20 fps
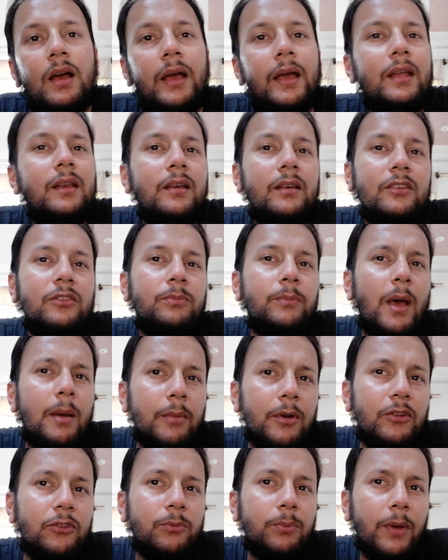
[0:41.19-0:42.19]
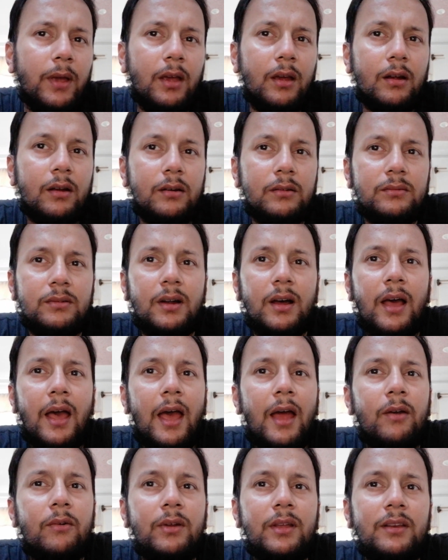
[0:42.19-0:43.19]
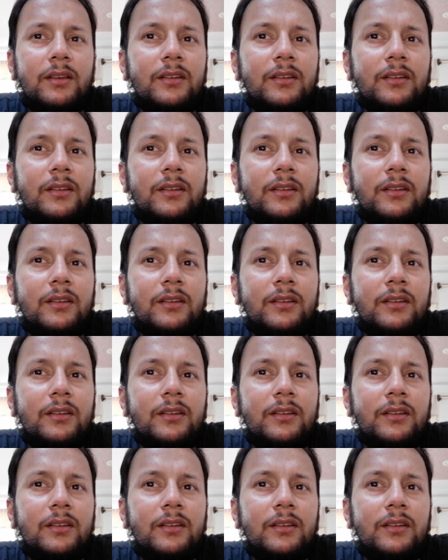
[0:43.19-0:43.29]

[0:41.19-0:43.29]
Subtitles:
In his memoir spare, Harry